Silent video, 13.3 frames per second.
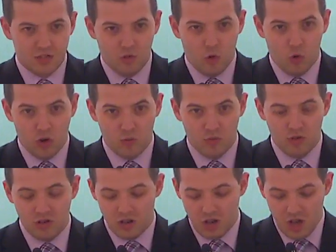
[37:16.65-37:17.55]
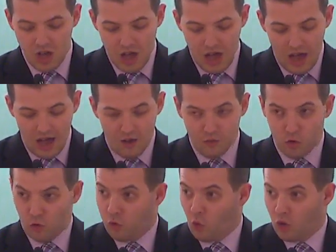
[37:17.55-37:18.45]
of Corner Brook
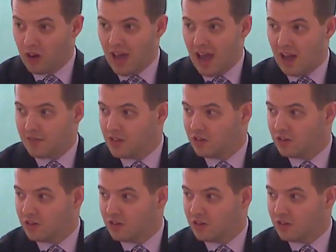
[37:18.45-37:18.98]
for 4.5